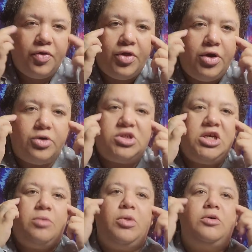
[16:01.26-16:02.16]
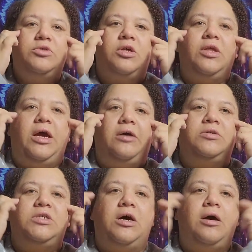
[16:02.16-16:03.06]
your cheekbones on the
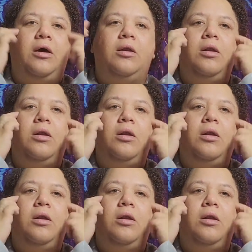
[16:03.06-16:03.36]
outside.